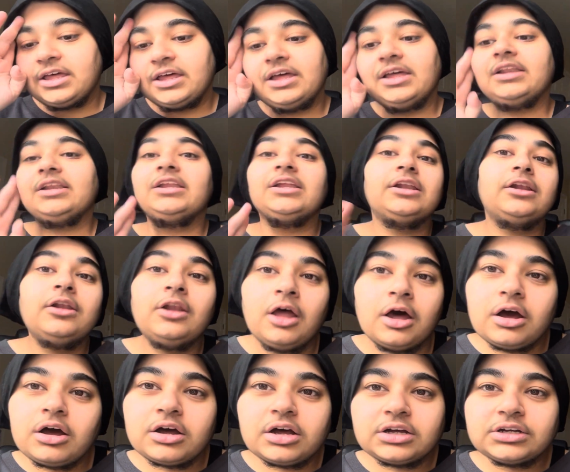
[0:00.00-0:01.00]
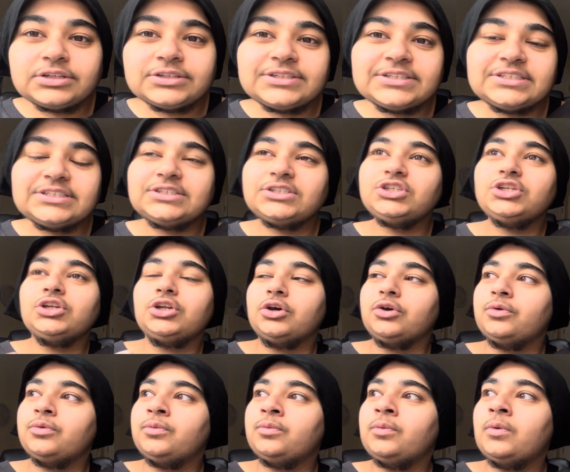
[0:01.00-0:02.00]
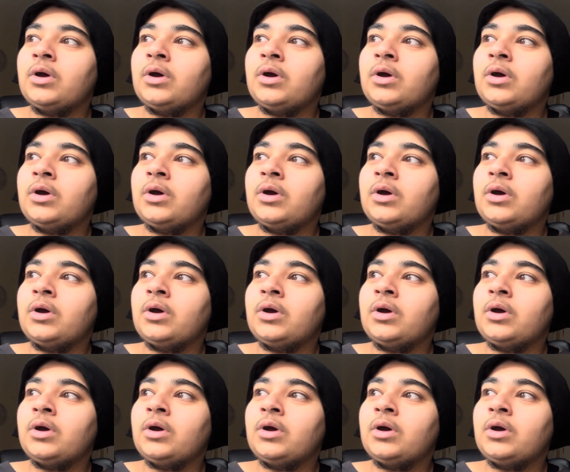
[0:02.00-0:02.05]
a little lost, you know.